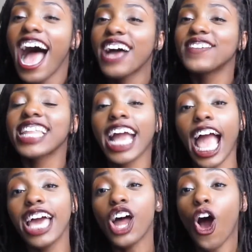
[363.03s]
felt like I
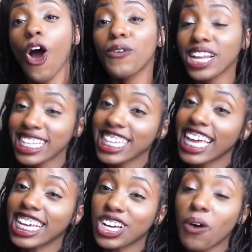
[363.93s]
had already let
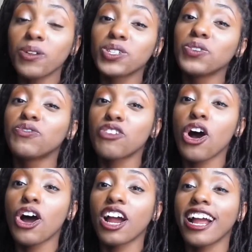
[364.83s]
it go too
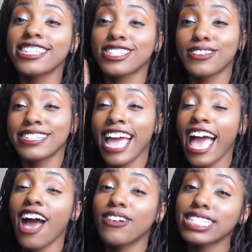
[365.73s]
far. And so
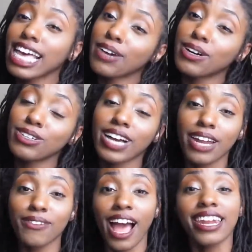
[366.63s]
now it's like, well, you
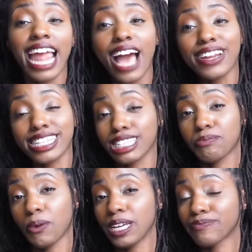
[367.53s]
gotta ride it out at this
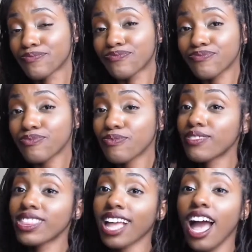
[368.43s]
point.
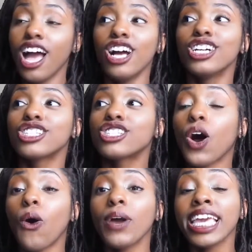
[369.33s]

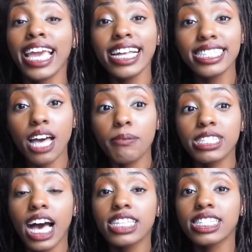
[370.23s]
So he ends up
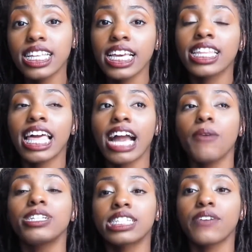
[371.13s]
tussling, like, I
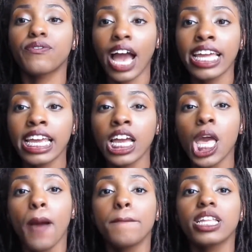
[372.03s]
wouldn't say fighting,
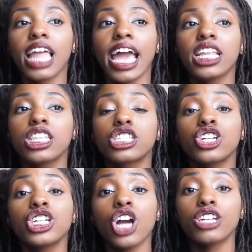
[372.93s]
but like the
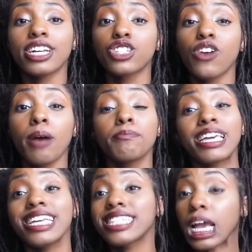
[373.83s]
security guard tries to grab him and
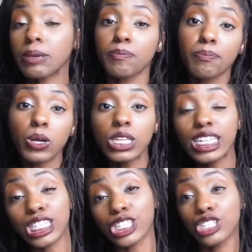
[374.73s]
he's like
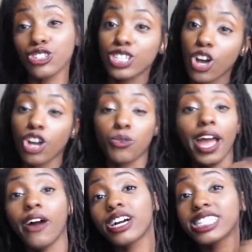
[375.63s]
pulling the security guard
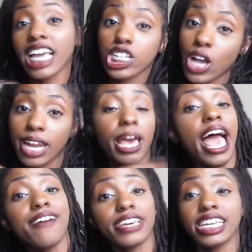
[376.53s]
around because he ain't trying to
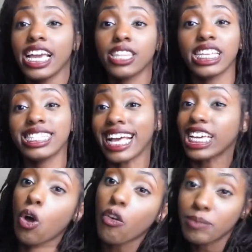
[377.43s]
have it. He ain't, he's like,
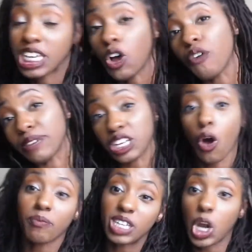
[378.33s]
get off me, get off me, get
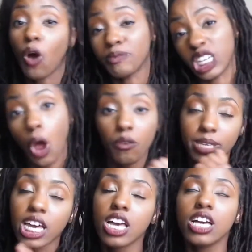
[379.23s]
off me, get off me, get off me.
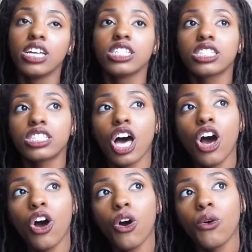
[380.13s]

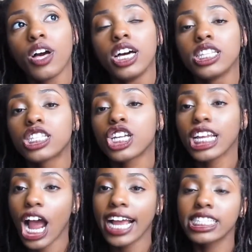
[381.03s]
So the security
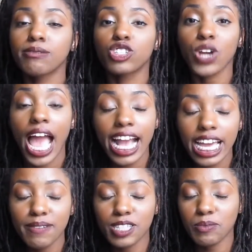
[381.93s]
guard ends up dragging
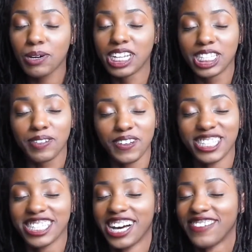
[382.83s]
him to the principal.
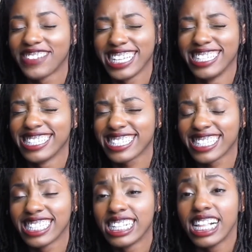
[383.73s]

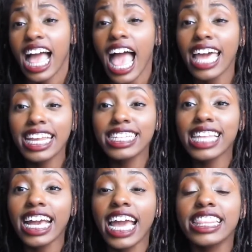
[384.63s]
And he's
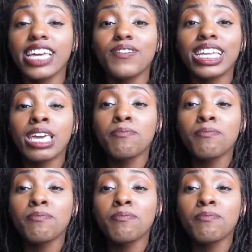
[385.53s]
like, and then when he